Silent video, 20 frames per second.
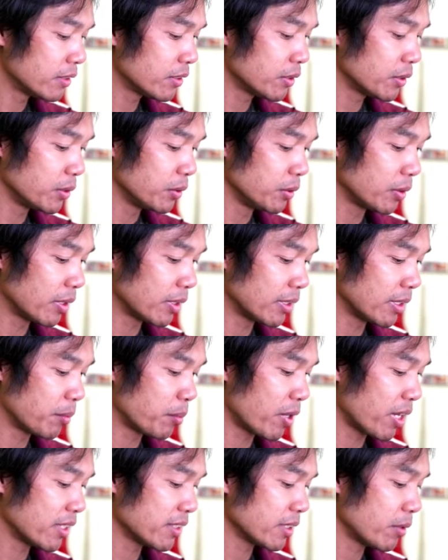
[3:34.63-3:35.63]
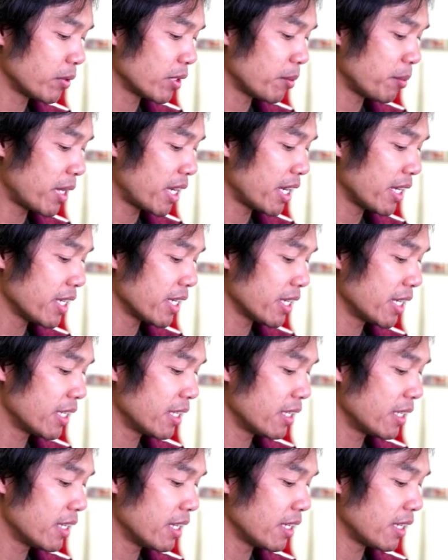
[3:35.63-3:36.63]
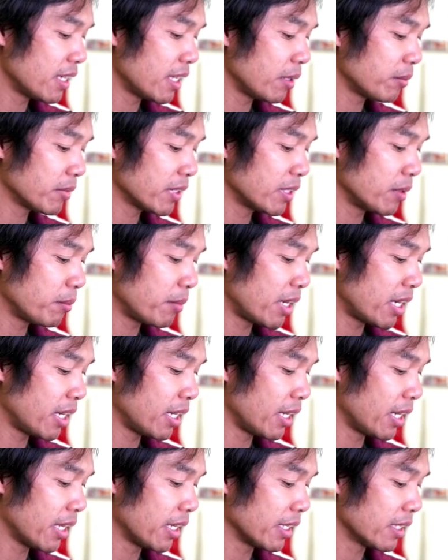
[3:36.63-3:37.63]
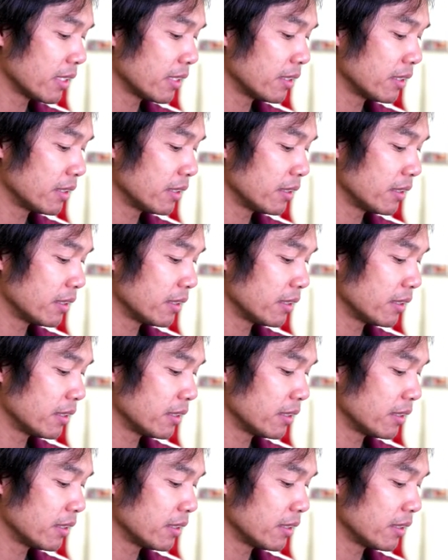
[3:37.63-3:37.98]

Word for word: to the price I want to buy. And then I'm going to buy like,